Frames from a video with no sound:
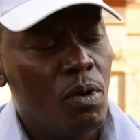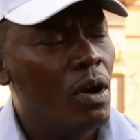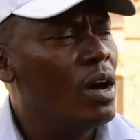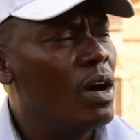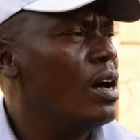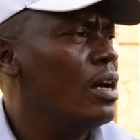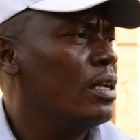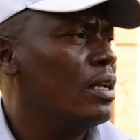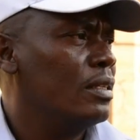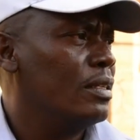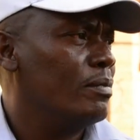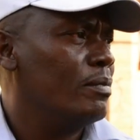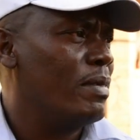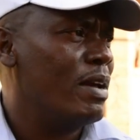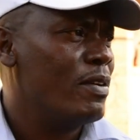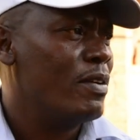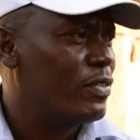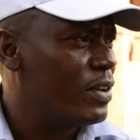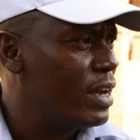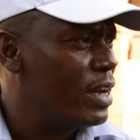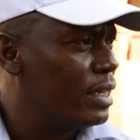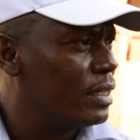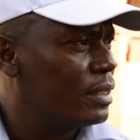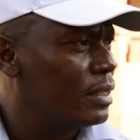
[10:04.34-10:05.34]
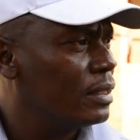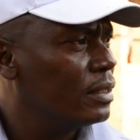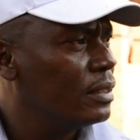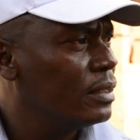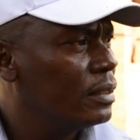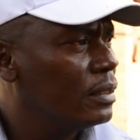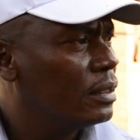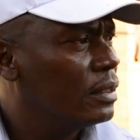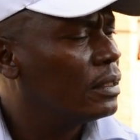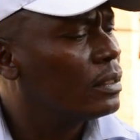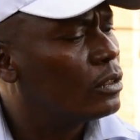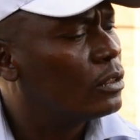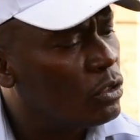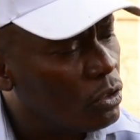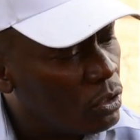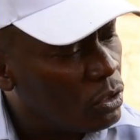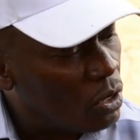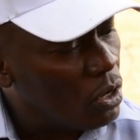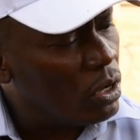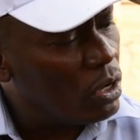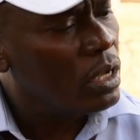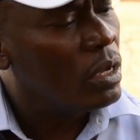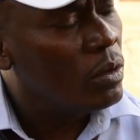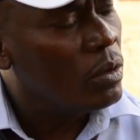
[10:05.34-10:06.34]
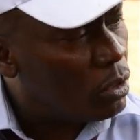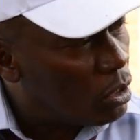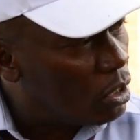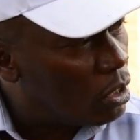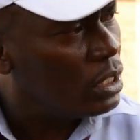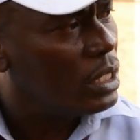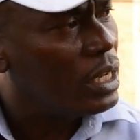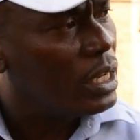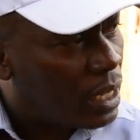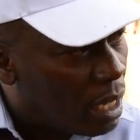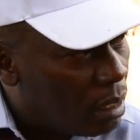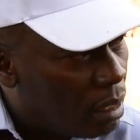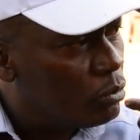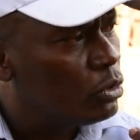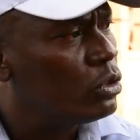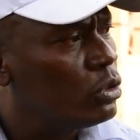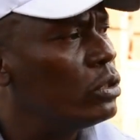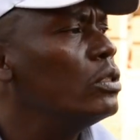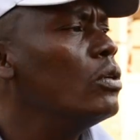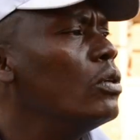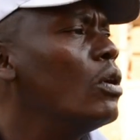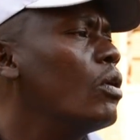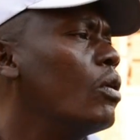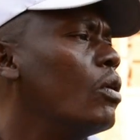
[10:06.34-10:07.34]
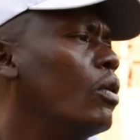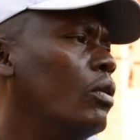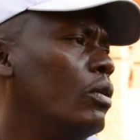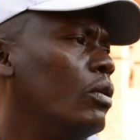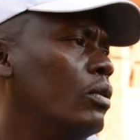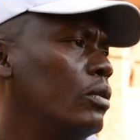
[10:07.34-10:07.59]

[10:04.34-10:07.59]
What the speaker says: What, my friend? You know he will only come to Inoro.